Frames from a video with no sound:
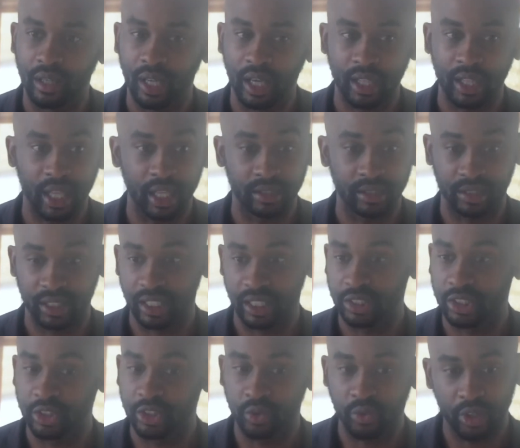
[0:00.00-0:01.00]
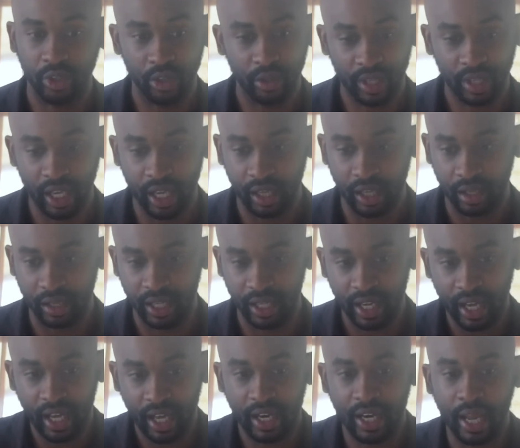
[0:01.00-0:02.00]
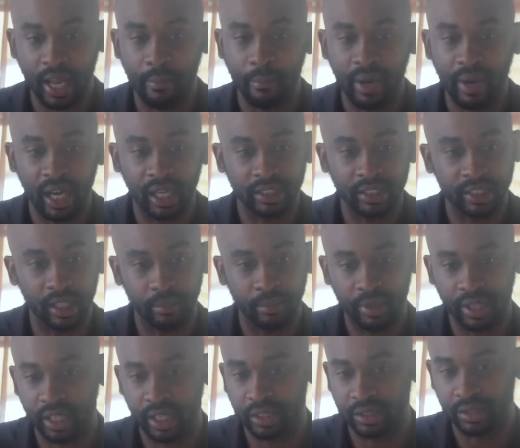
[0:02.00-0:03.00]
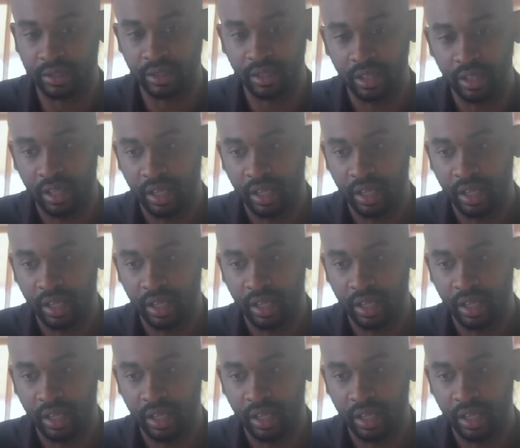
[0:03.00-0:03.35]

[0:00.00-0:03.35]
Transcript: Like that's just real. Like get out of that mindset, because